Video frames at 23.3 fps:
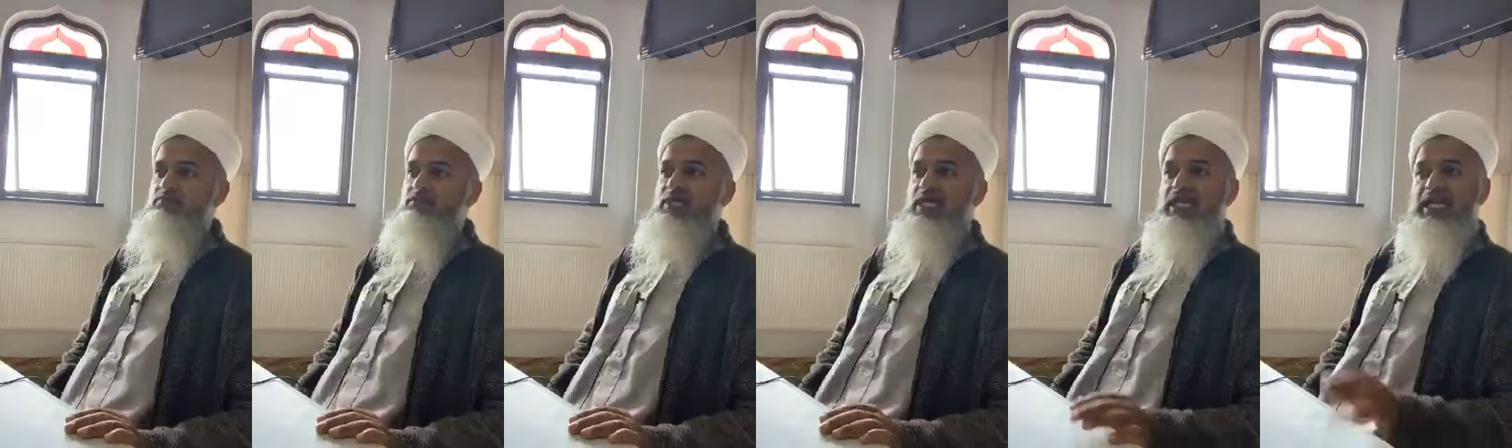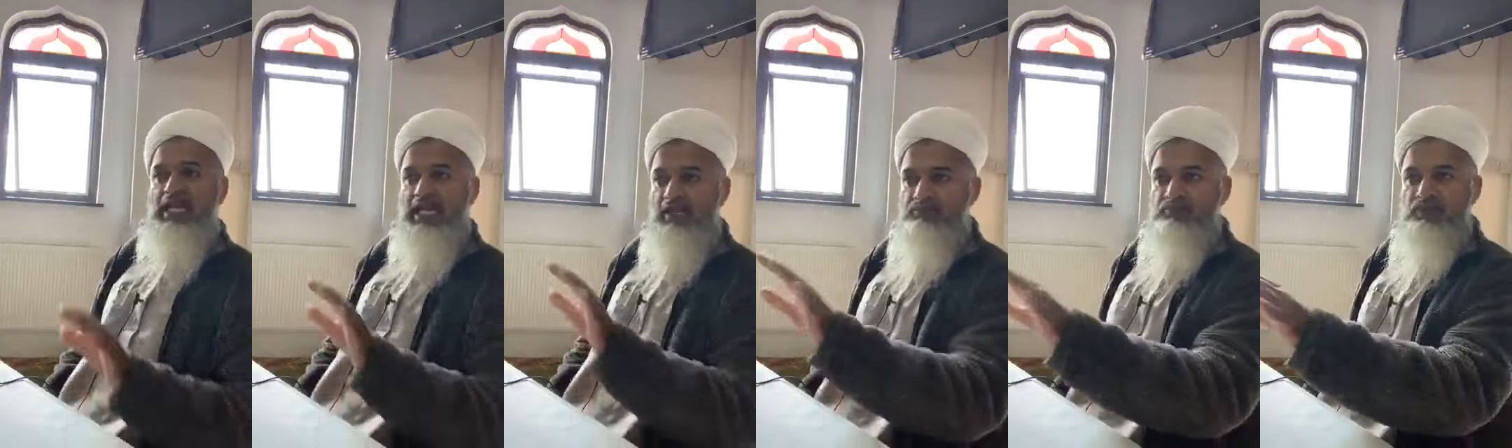
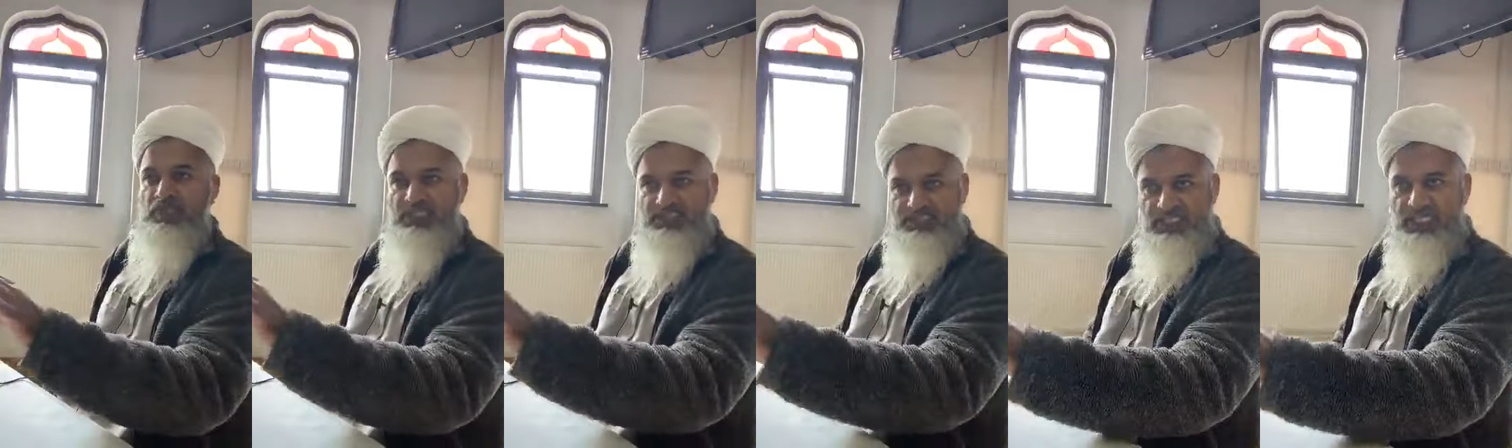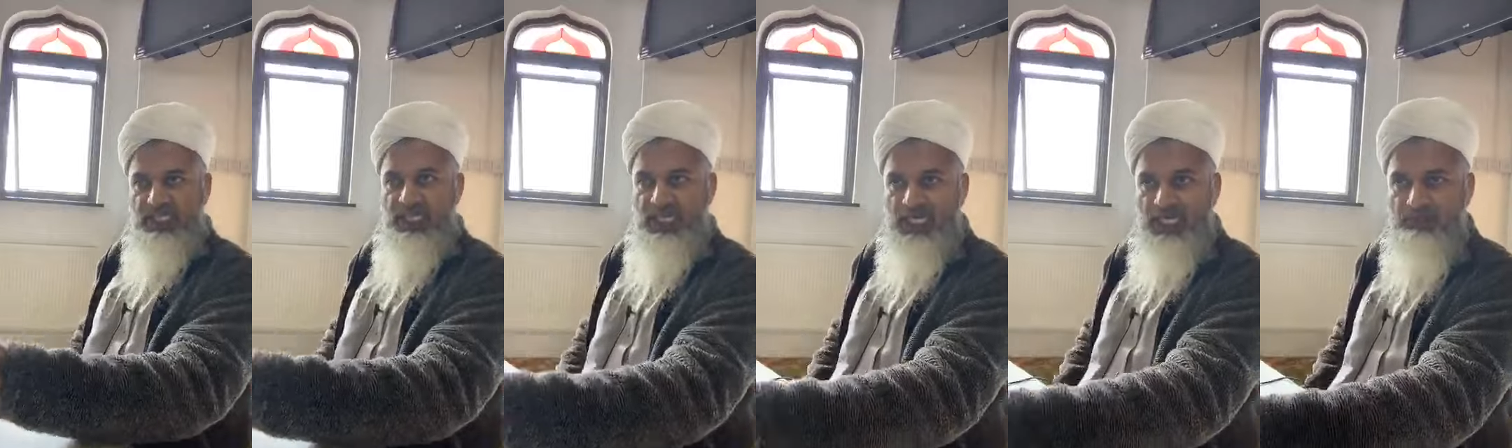Alhamdulillah,
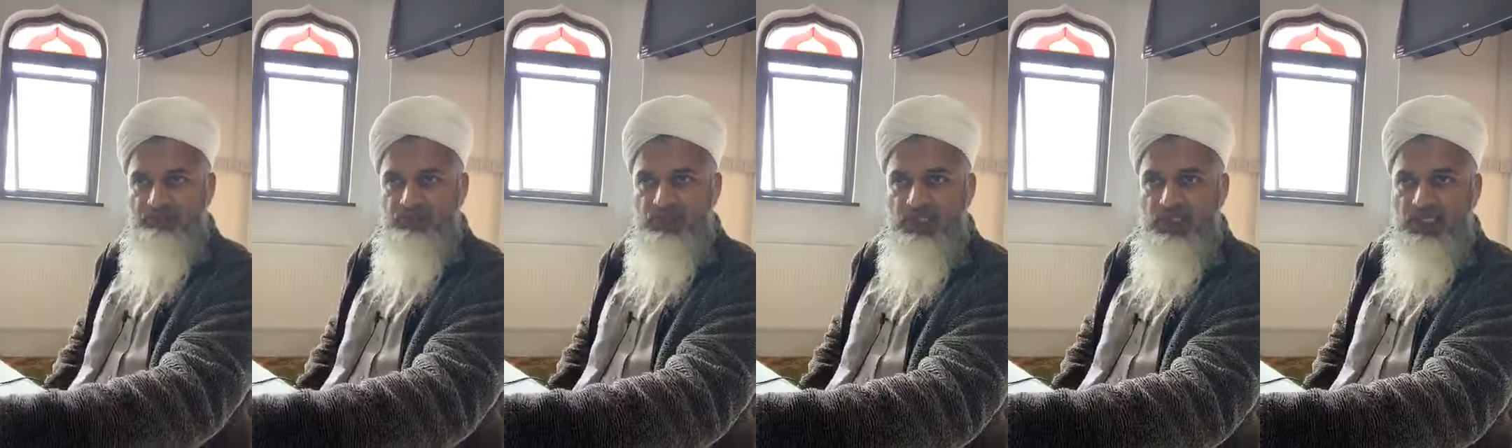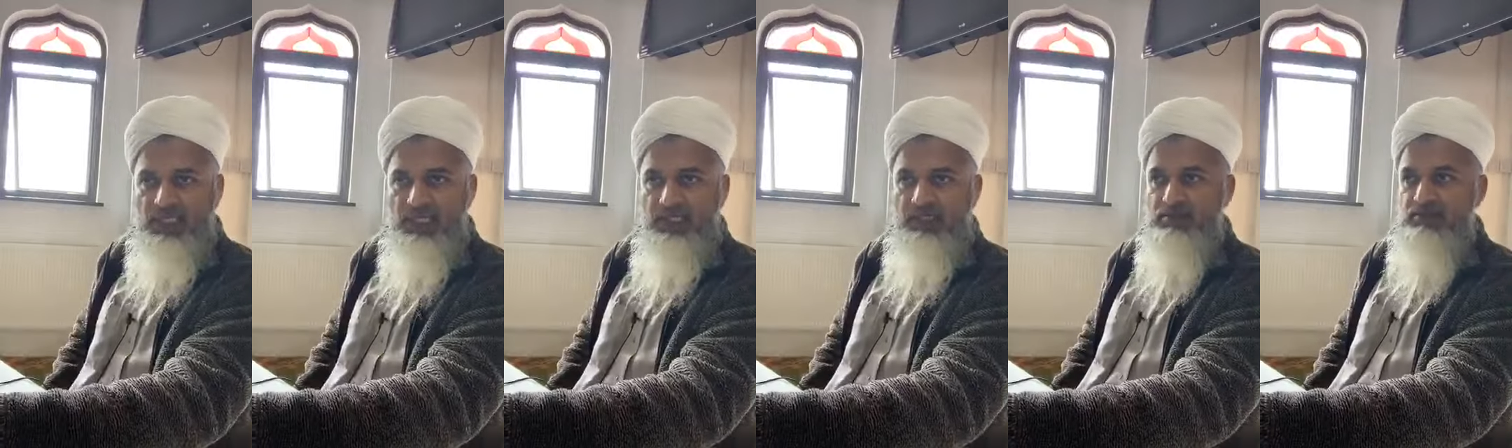say
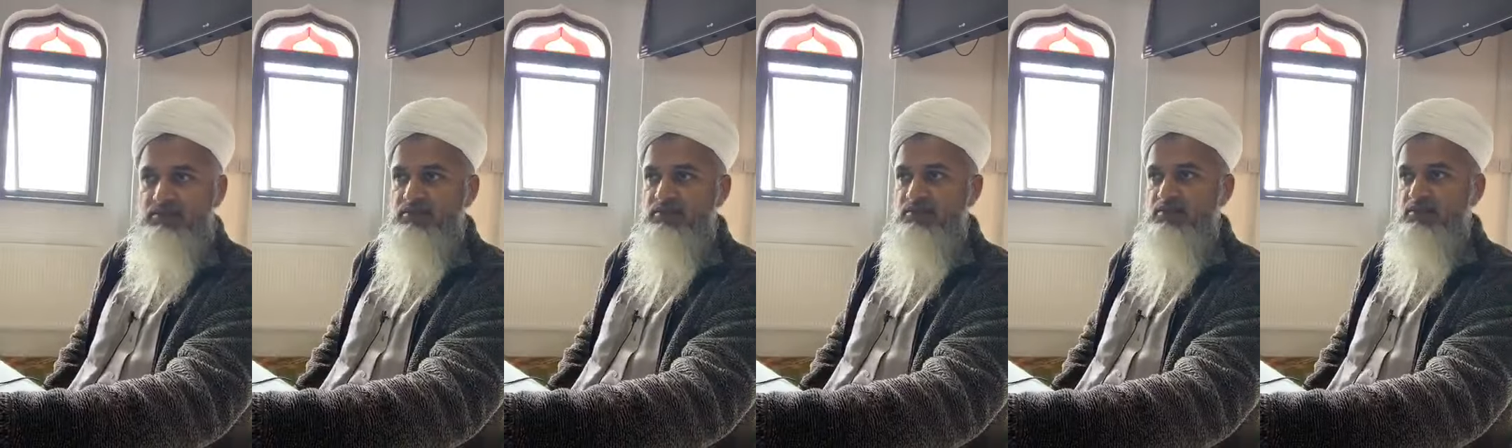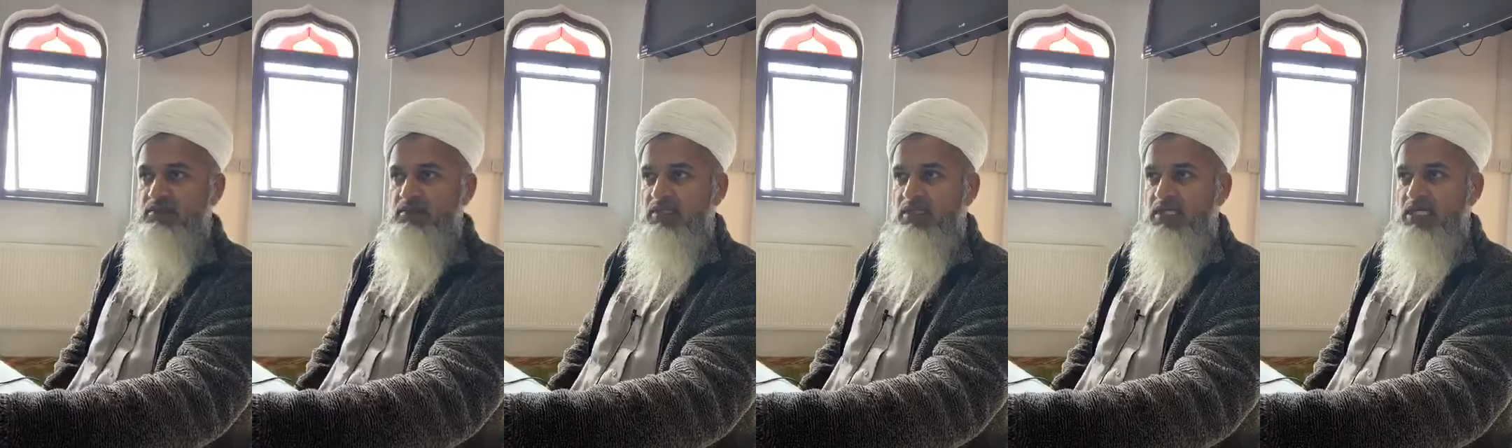Alhamdulillah.
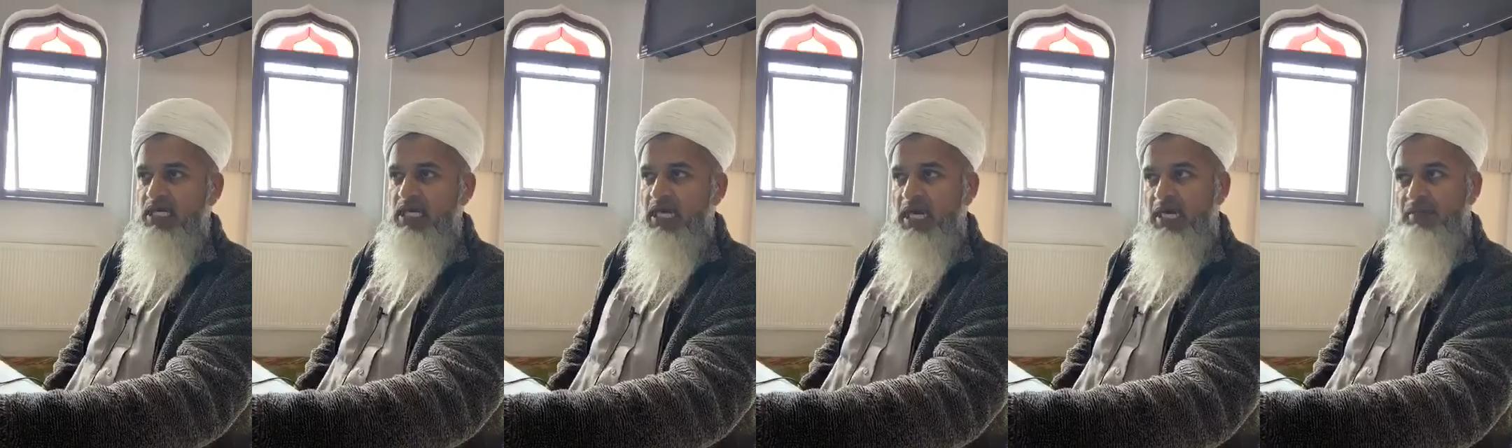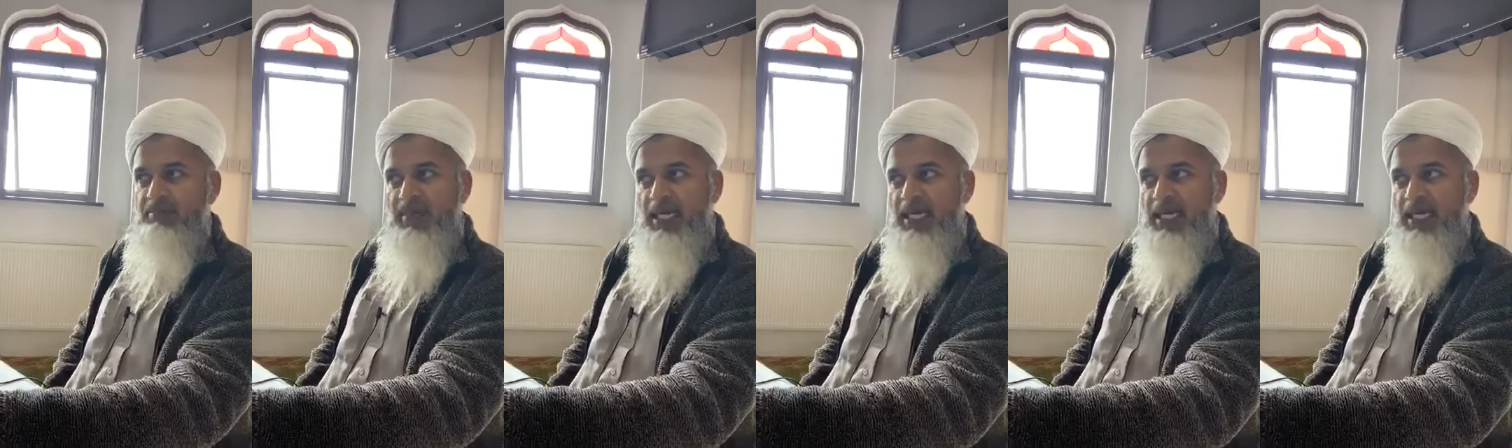I'm